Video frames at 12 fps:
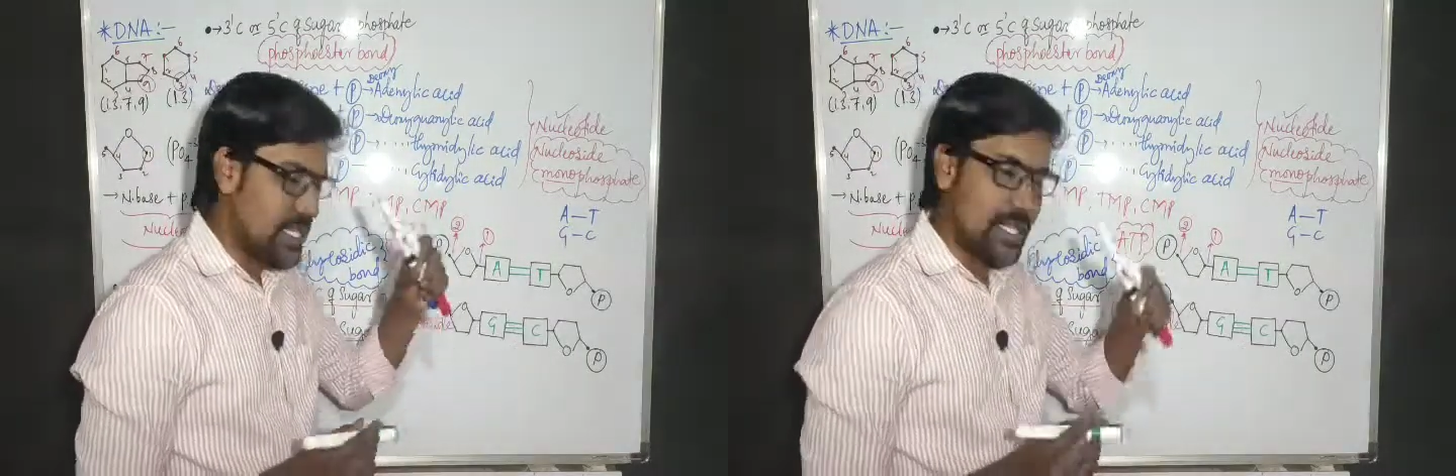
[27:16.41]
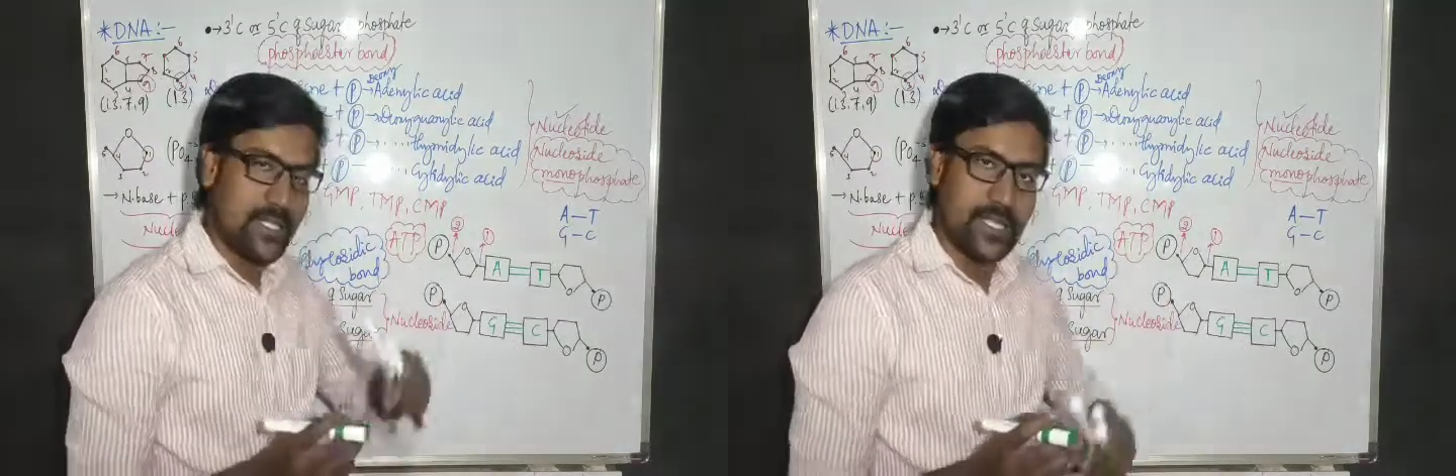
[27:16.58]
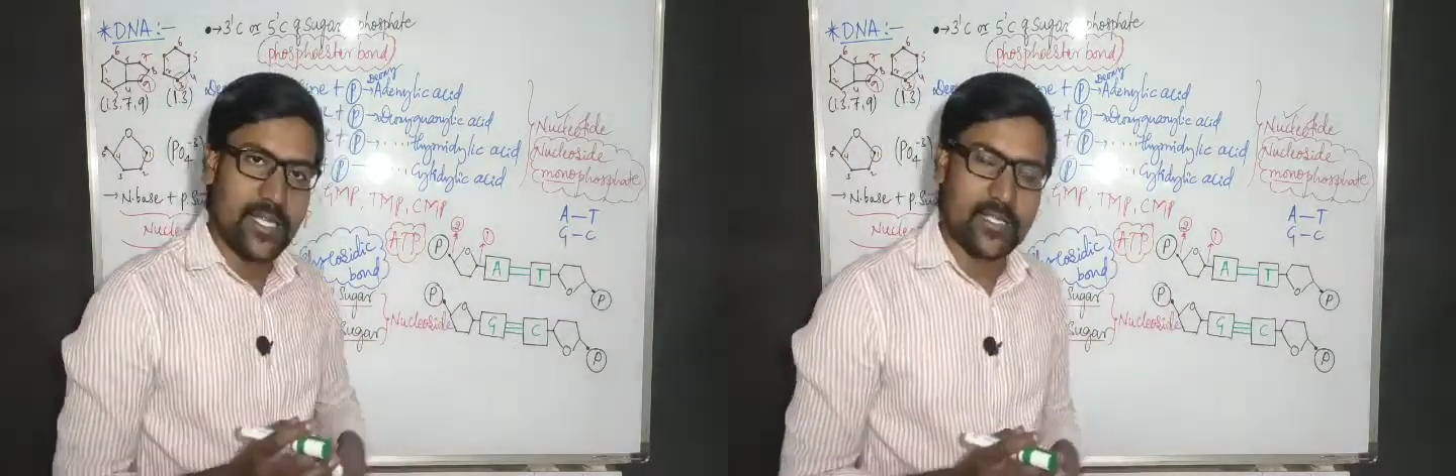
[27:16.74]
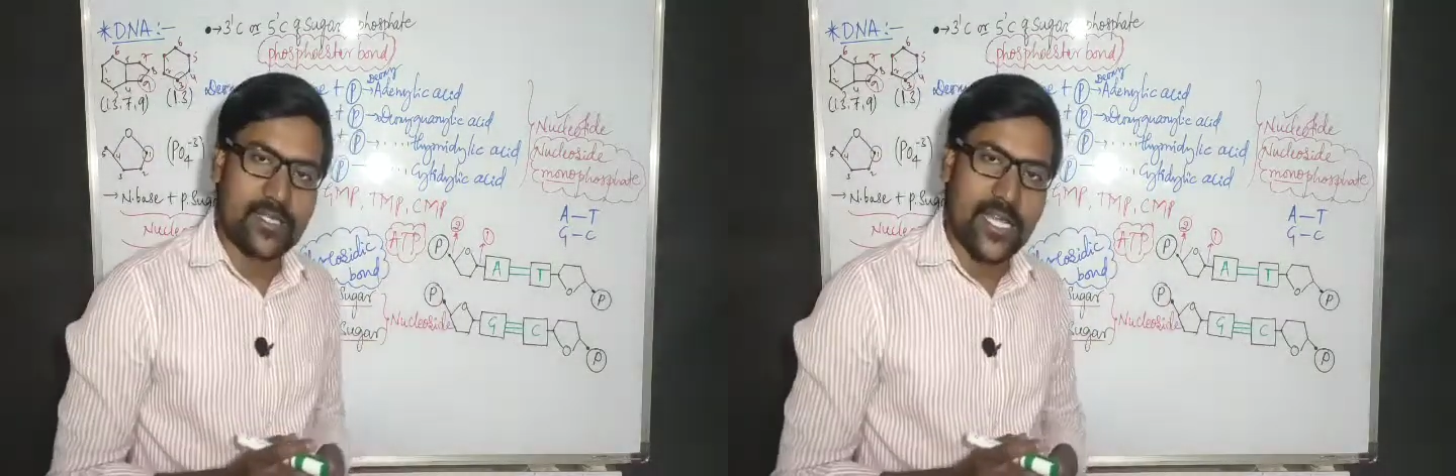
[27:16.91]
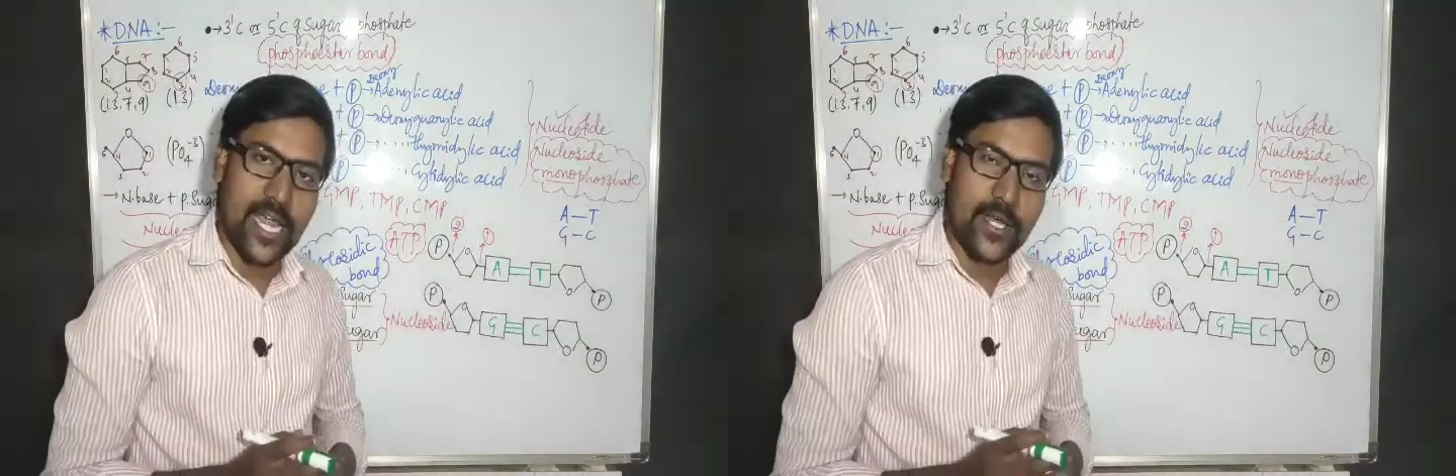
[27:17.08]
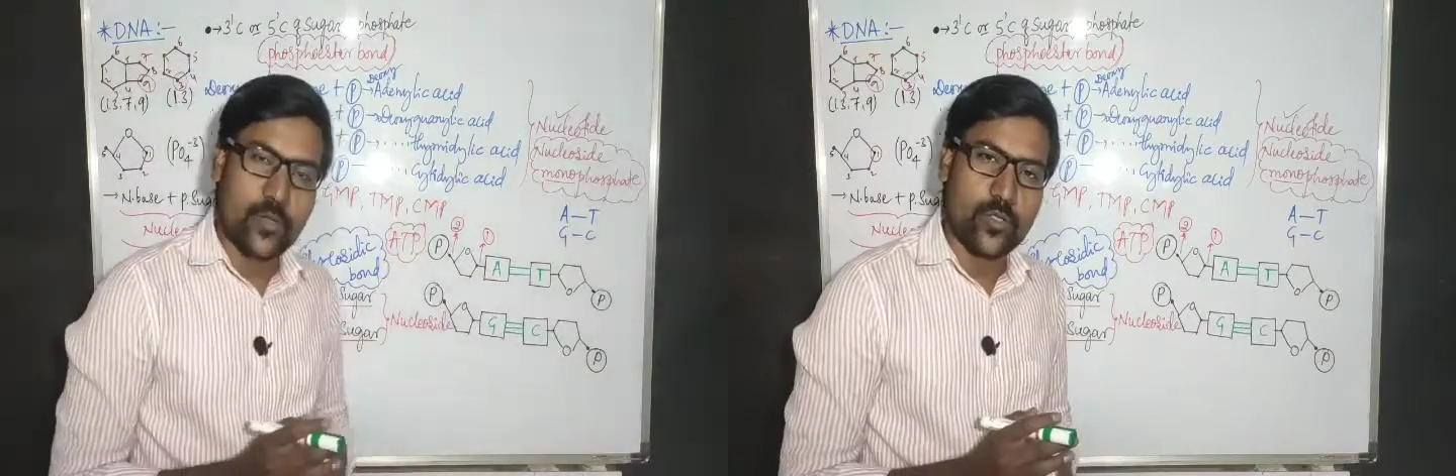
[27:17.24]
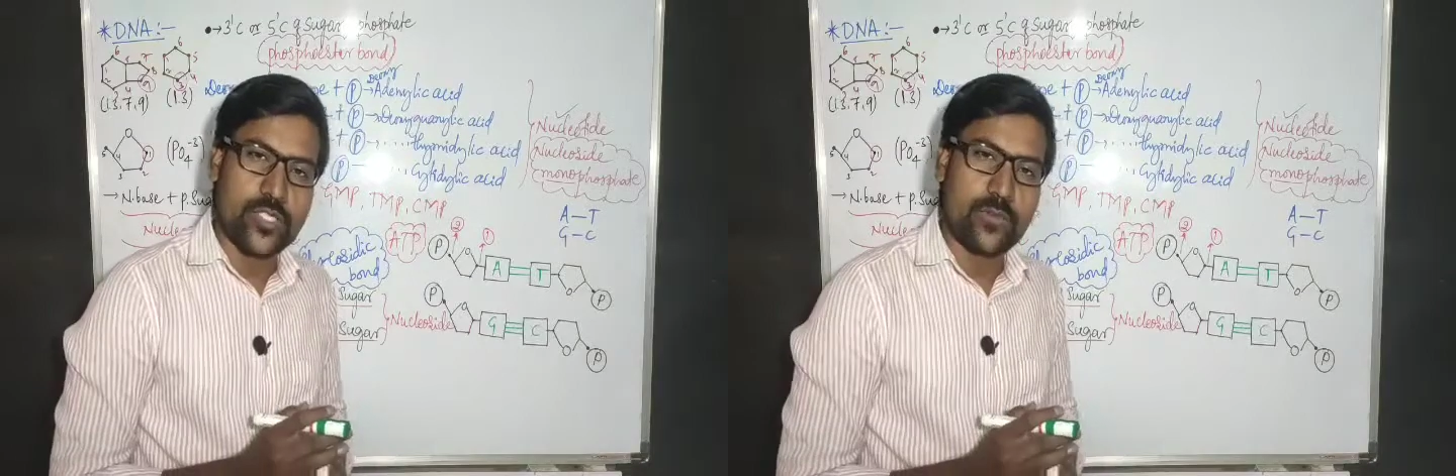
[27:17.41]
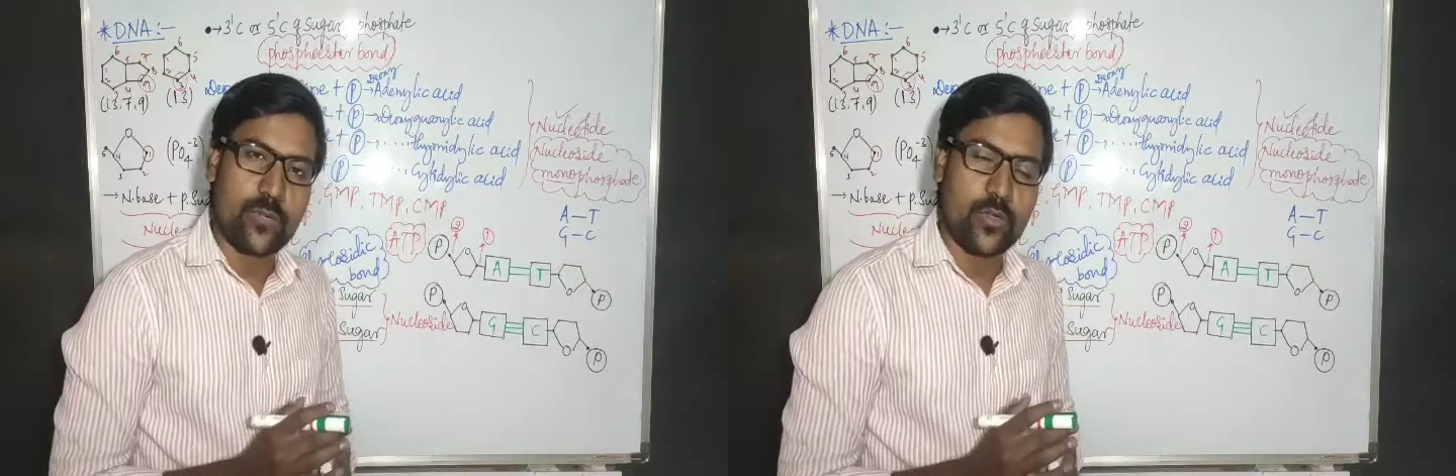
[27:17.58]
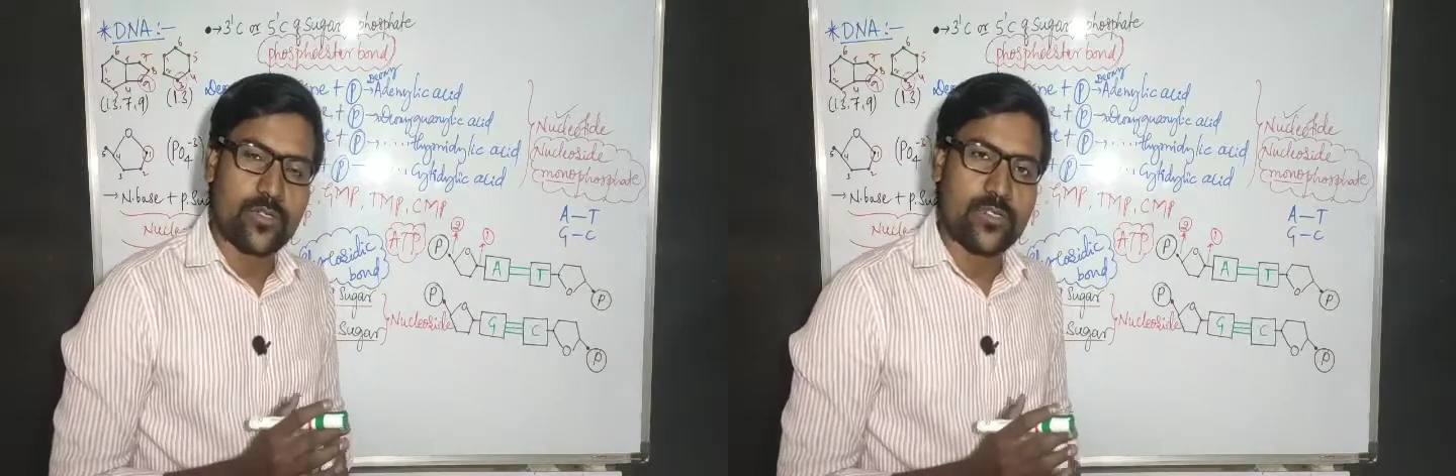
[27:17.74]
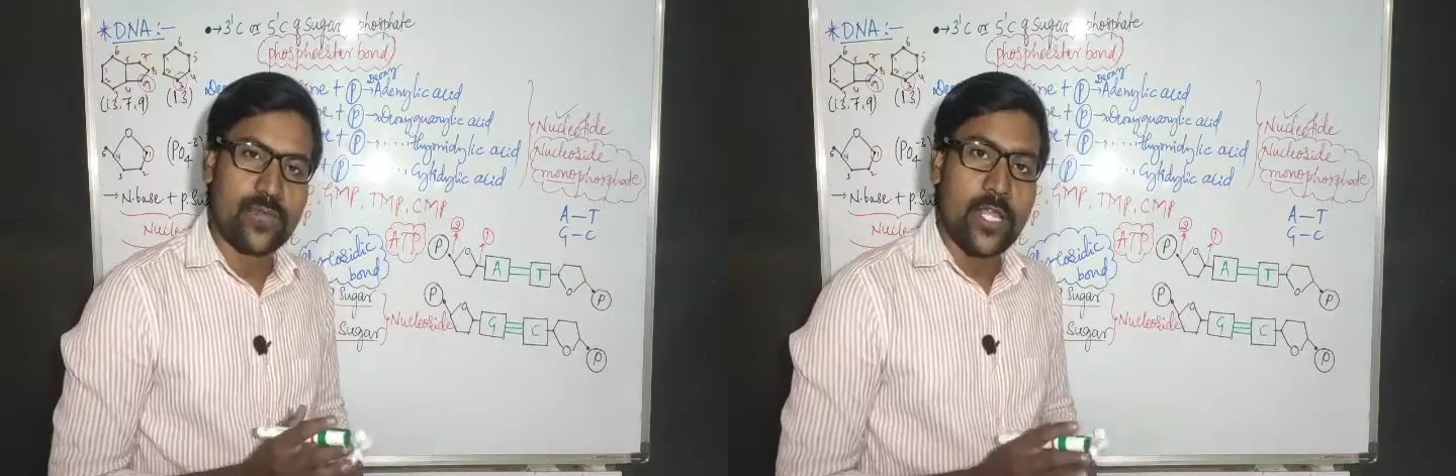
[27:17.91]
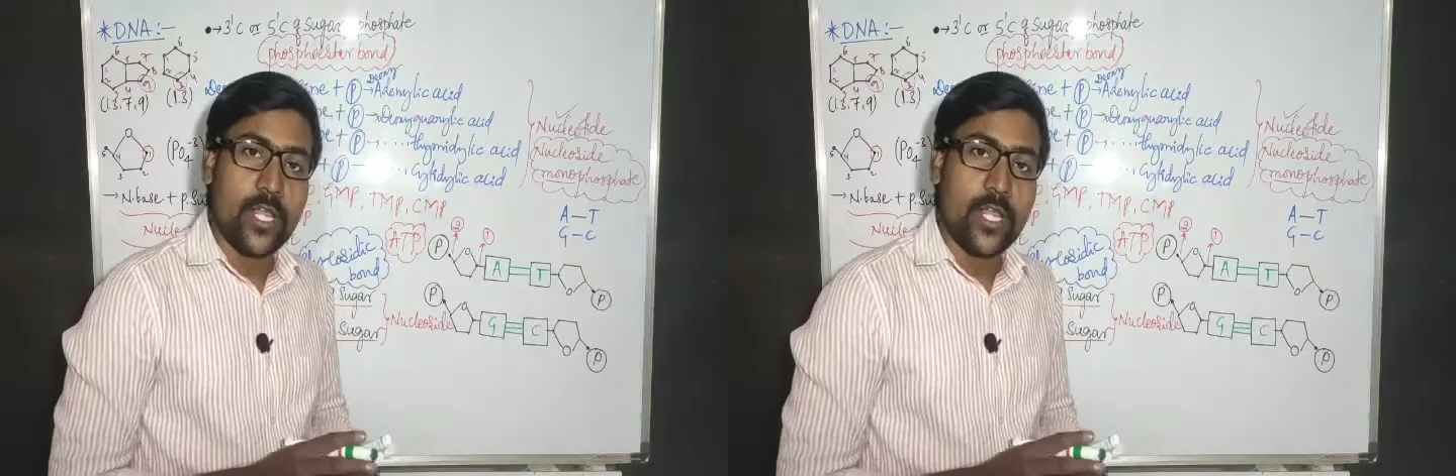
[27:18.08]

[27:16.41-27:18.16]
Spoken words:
here three hydrogen bonds.